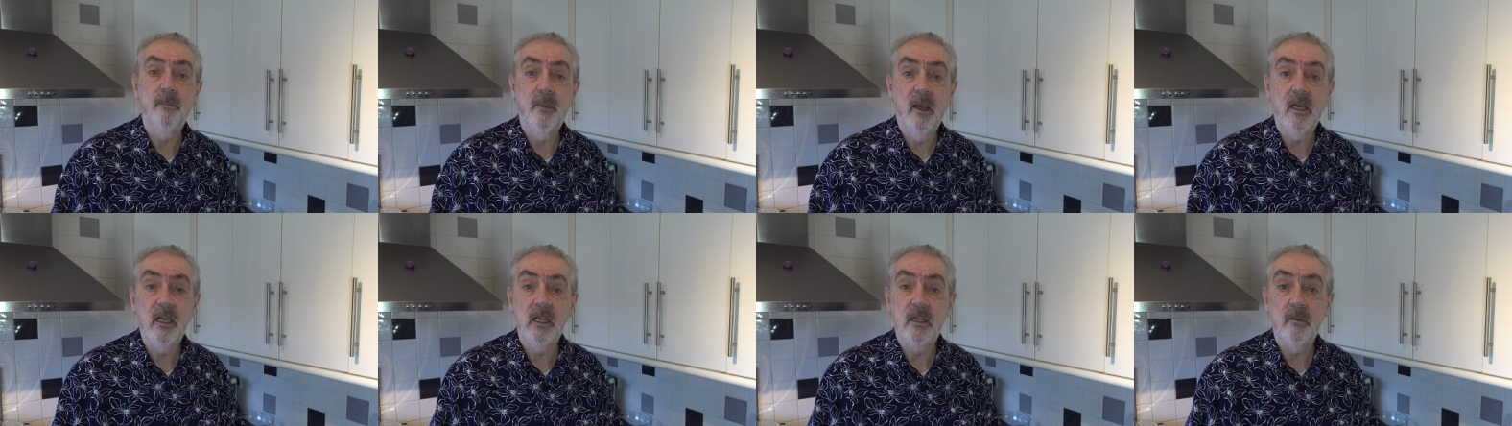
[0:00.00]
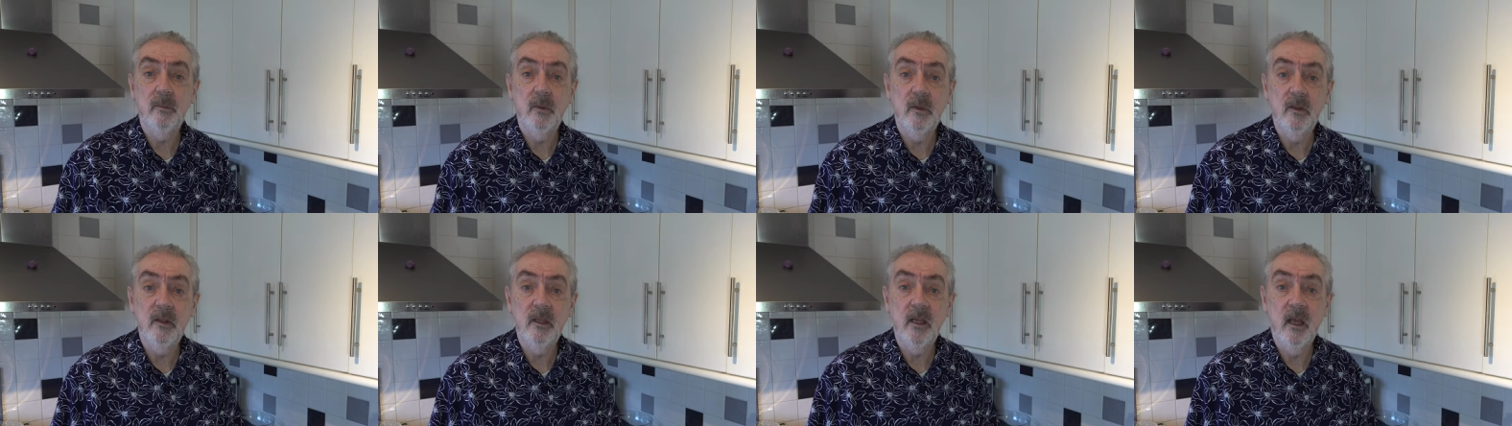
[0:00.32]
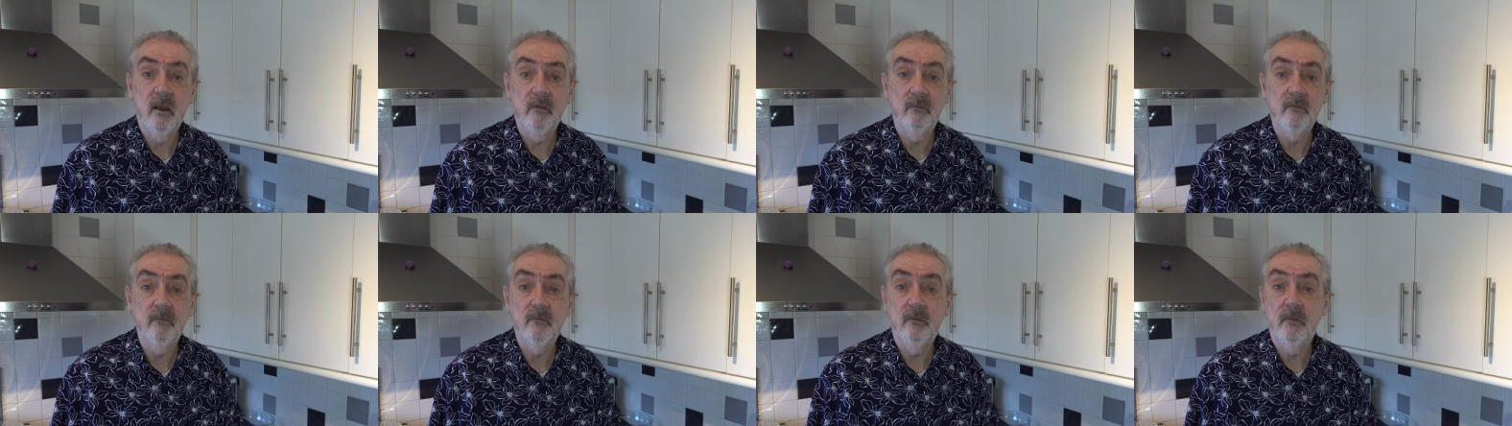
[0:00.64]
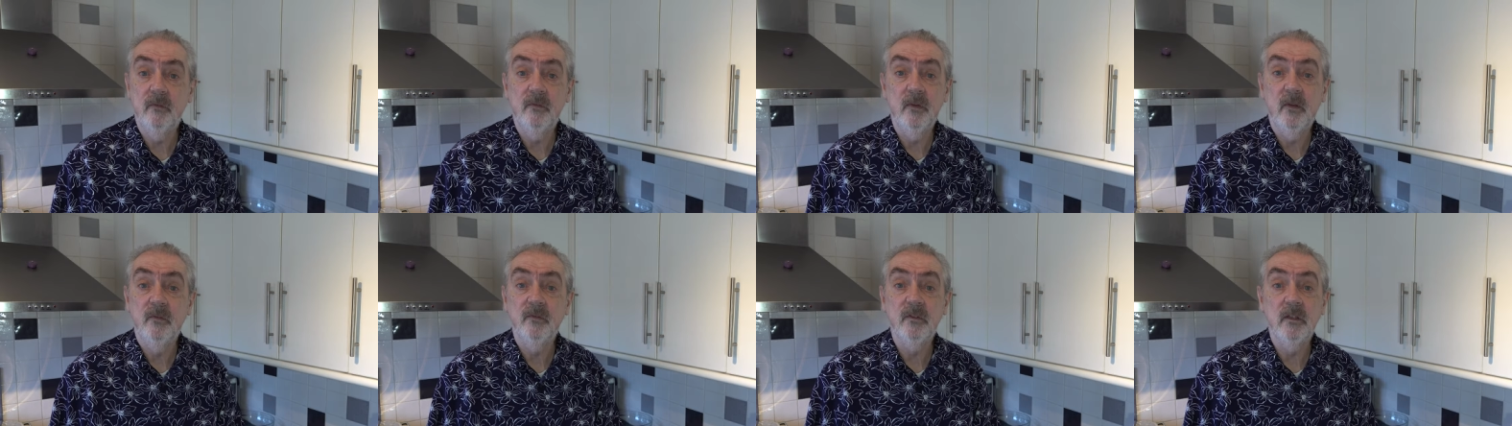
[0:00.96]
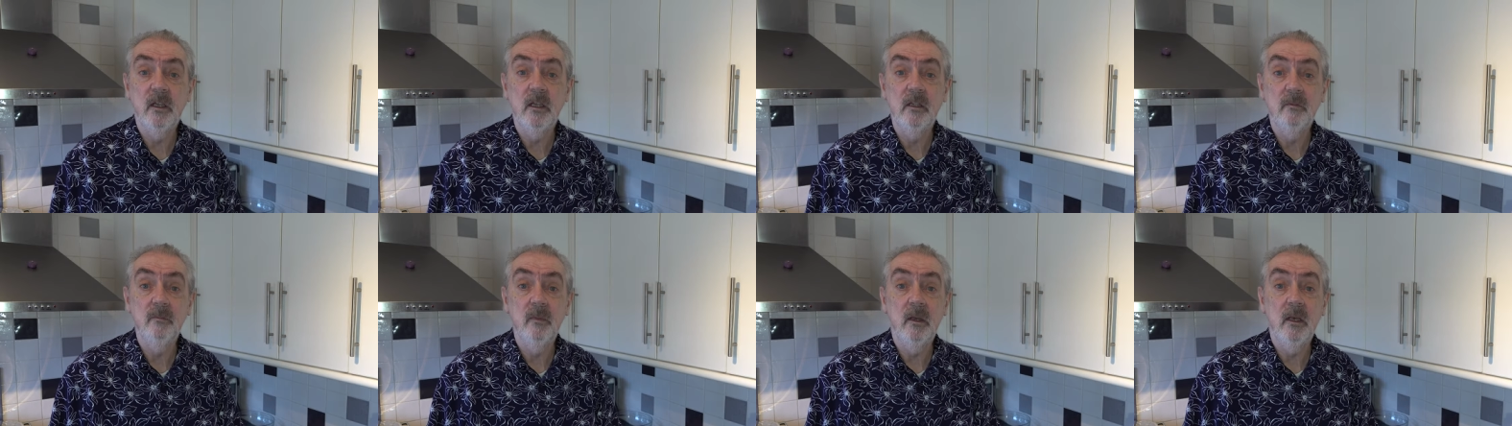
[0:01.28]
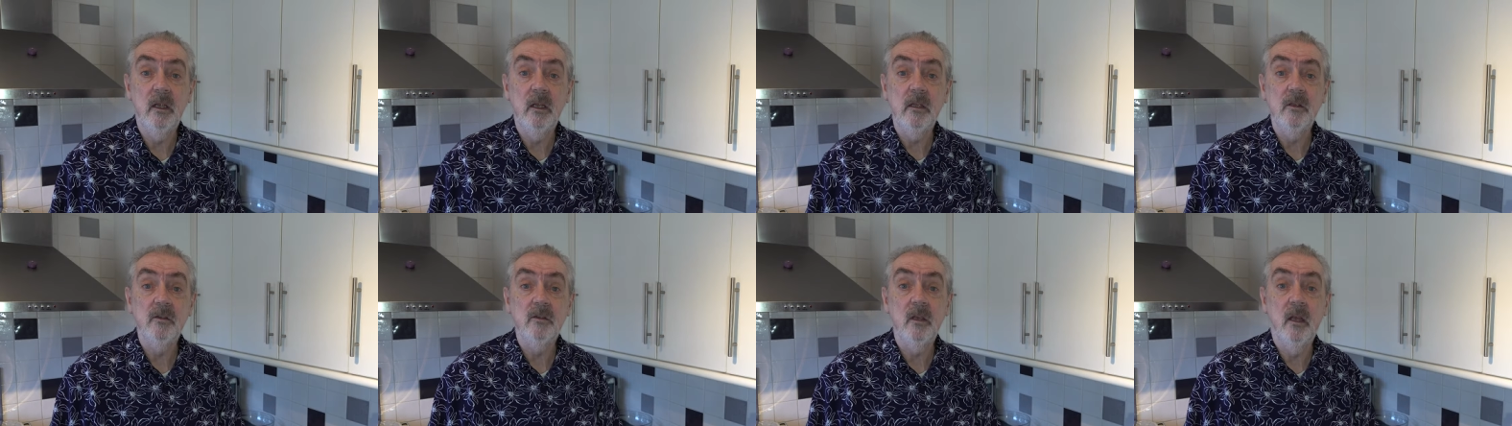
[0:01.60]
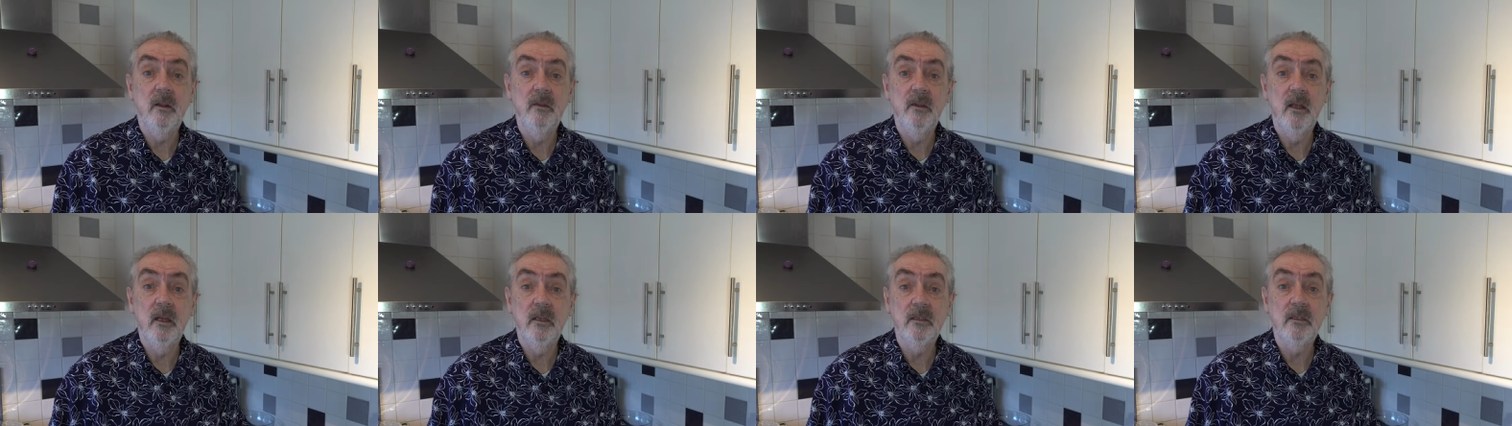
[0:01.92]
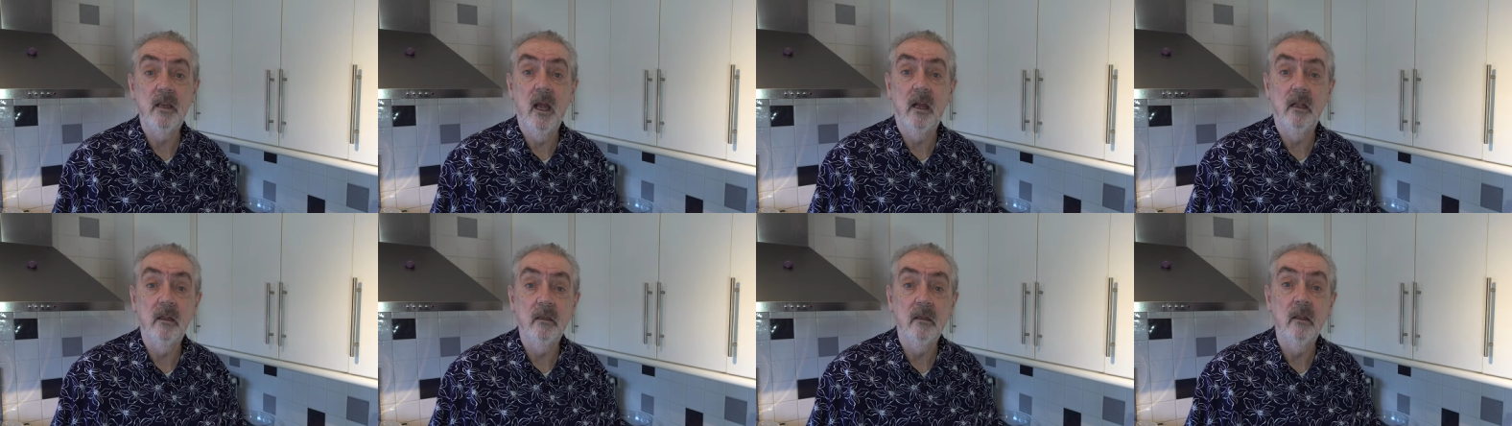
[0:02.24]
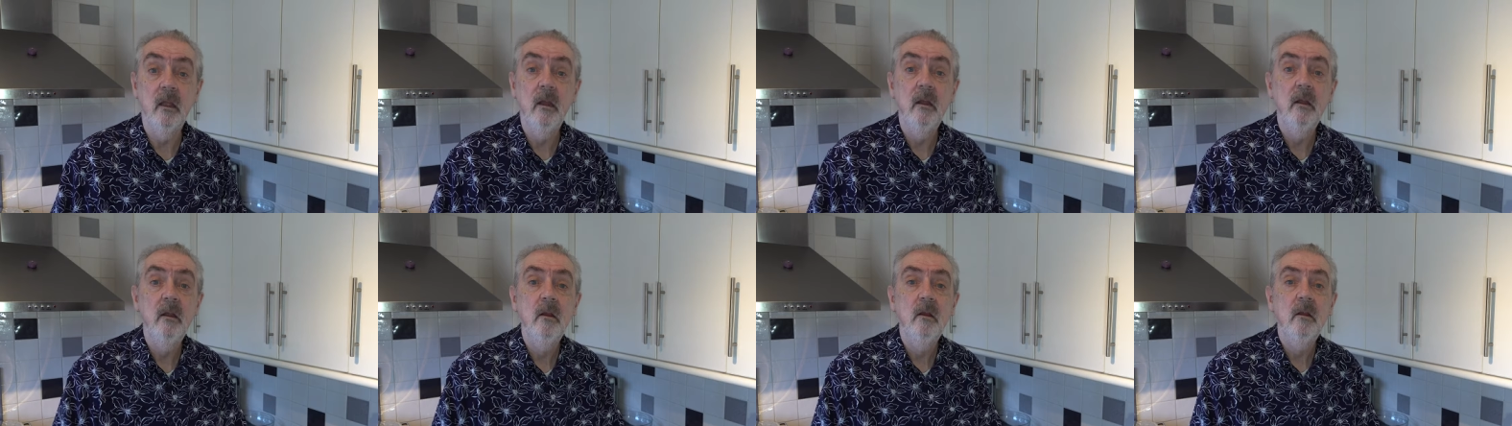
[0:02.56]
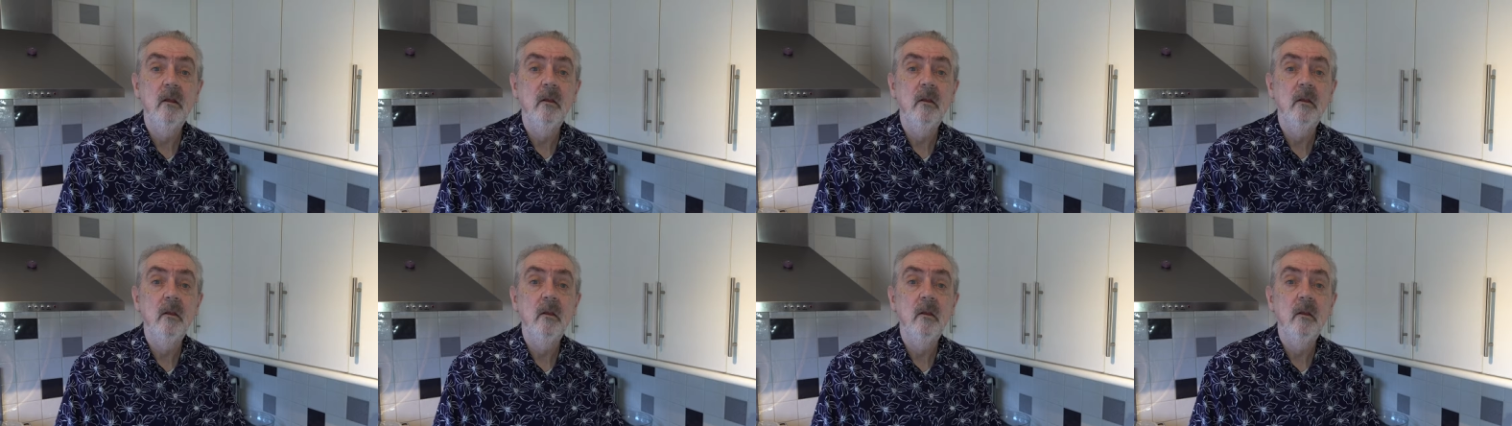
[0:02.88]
and bake them in the oven for fifteen minutes and they're done.